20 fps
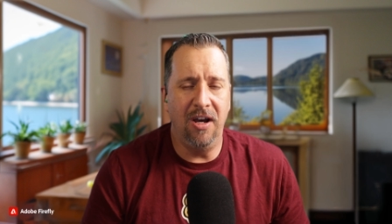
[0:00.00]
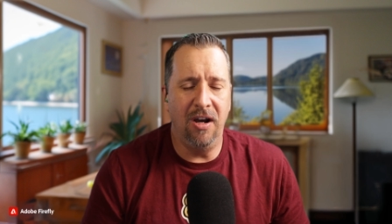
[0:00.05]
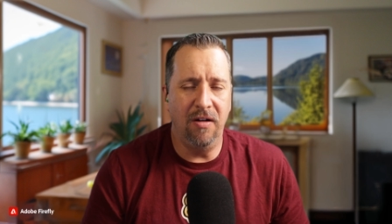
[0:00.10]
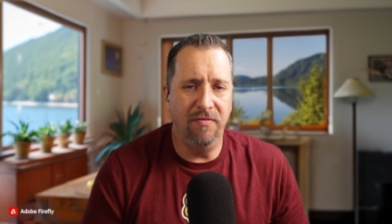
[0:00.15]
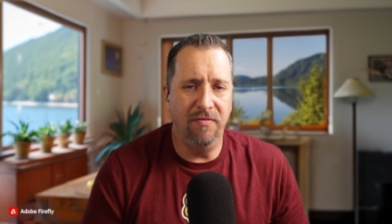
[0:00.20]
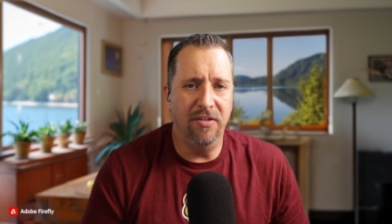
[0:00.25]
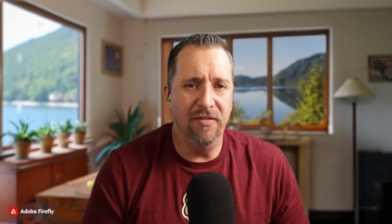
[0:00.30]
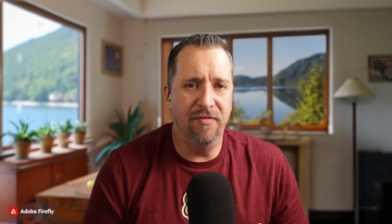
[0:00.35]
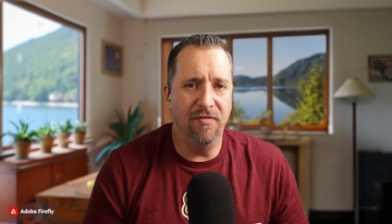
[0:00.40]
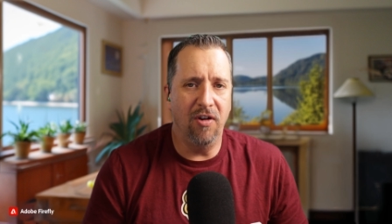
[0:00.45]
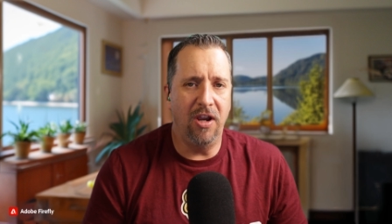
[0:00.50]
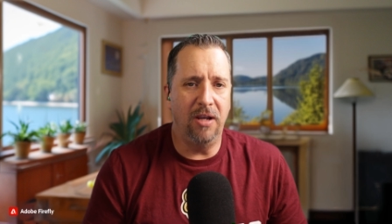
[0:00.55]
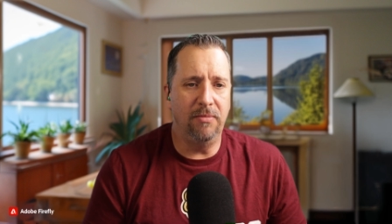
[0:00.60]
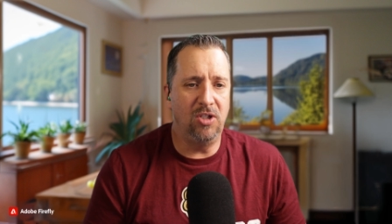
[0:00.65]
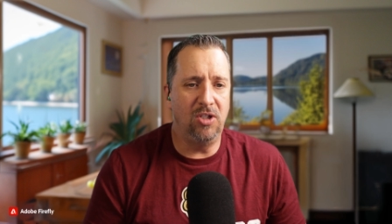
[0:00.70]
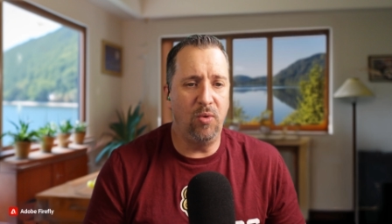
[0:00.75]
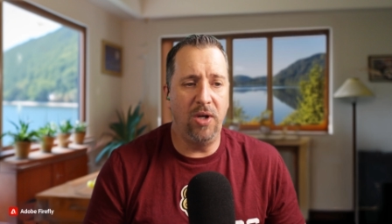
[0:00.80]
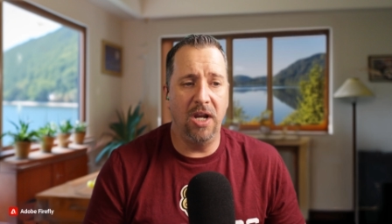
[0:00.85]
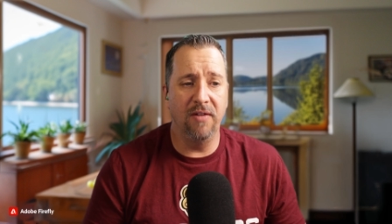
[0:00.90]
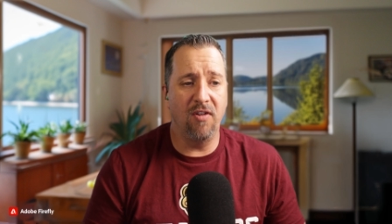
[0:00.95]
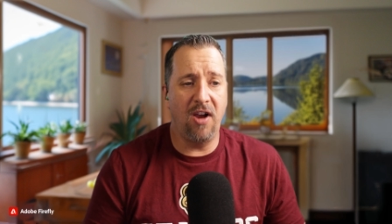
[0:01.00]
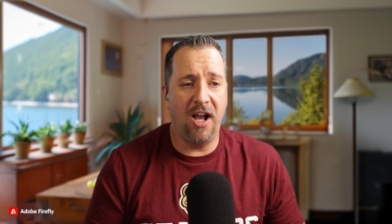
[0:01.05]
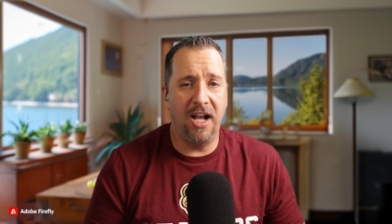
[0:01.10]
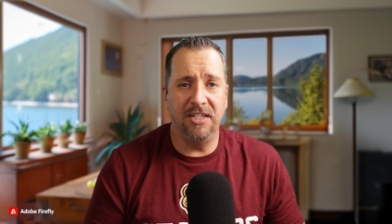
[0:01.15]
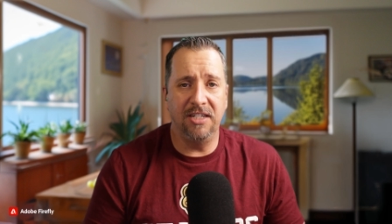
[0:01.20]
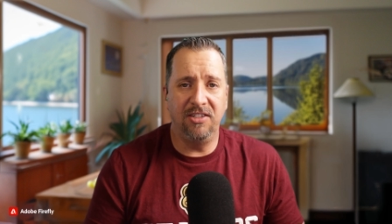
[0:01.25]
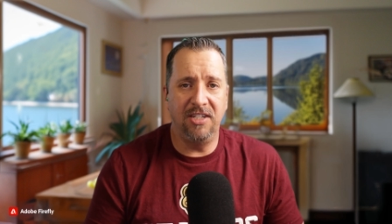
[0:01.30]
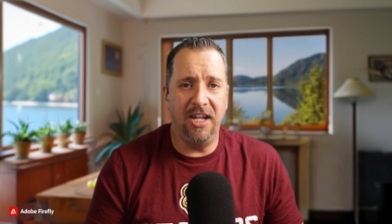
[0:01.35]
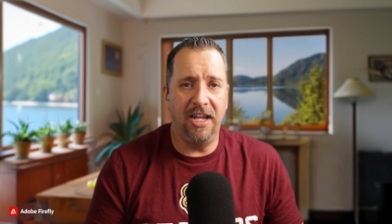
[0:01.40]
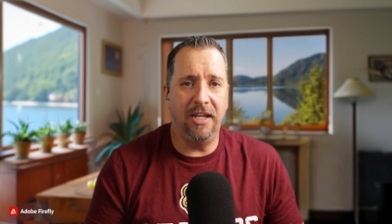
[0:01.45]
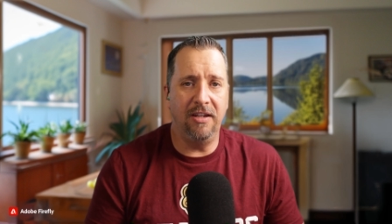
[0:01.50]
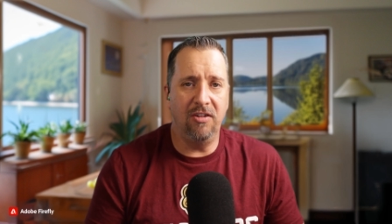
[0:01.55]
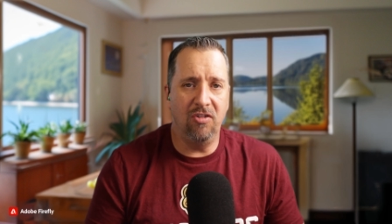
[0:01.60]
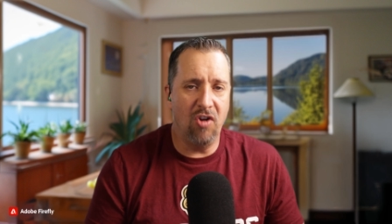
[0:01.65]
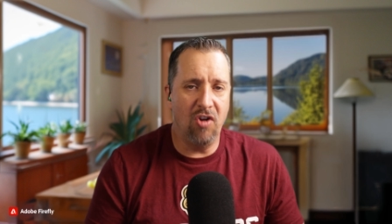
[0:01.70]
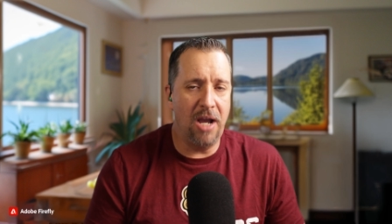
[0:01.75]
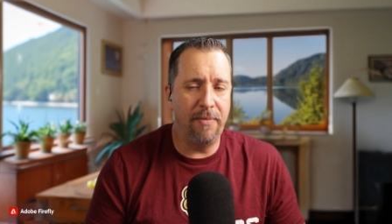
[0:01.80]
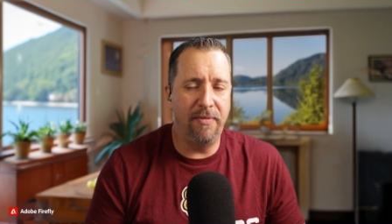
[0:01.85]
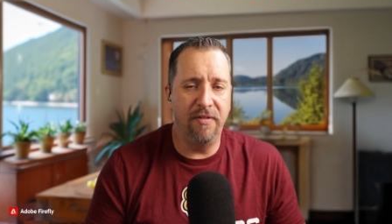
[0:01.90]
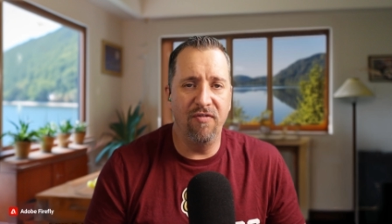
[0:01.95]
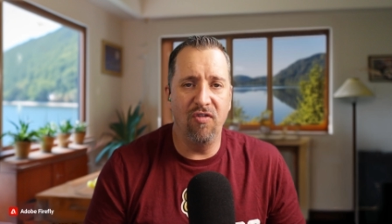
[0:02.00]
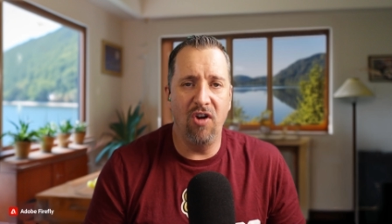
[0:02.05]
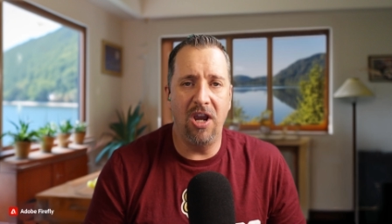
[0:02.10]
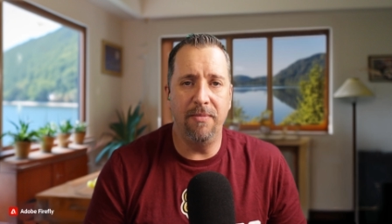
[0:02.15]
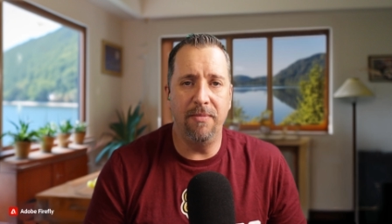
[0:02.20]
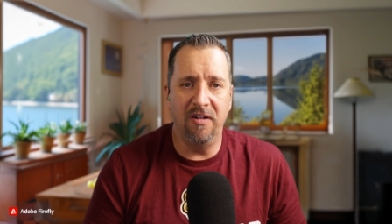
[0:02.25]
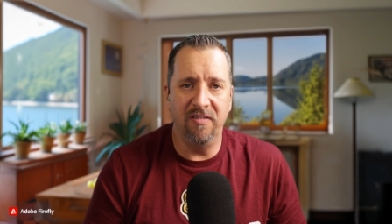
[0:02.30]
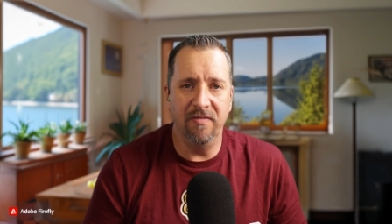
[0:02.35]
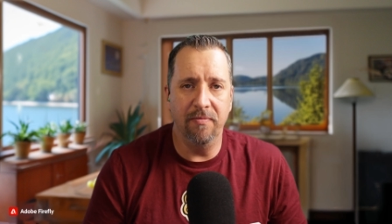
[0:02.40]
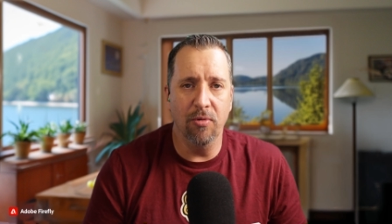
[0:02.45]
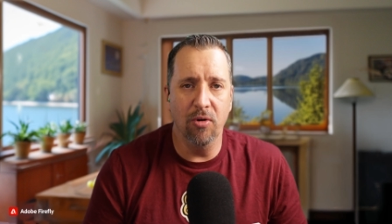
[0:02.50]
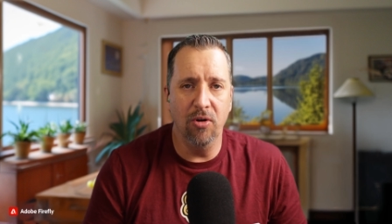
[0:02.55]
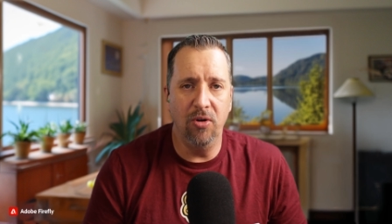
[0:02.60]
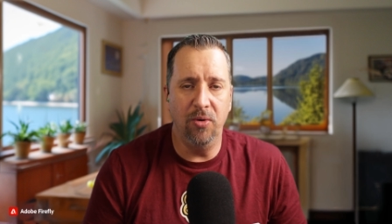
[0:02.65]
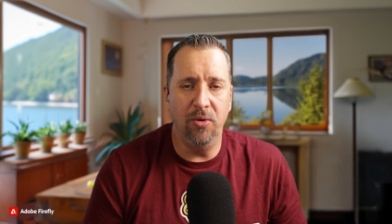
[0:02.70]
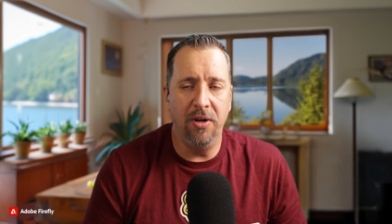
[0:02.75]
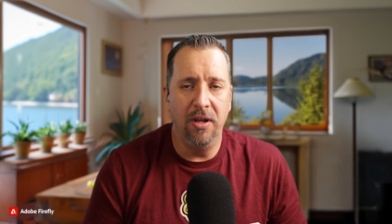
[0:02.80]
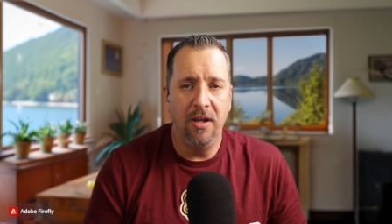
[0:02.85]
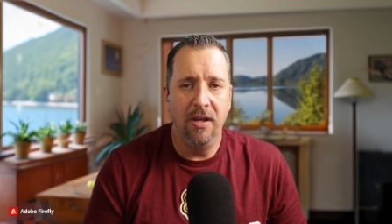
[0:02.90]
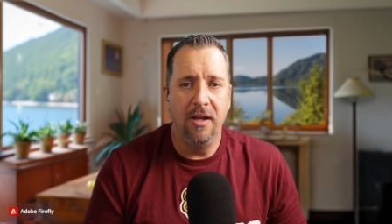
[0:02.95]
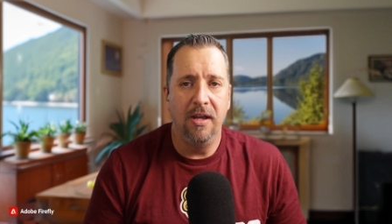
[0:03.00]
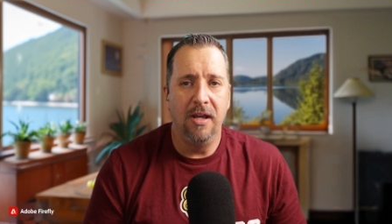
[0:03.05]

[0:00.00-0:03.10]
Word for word: of the frame so whenever i say grab a frame of brood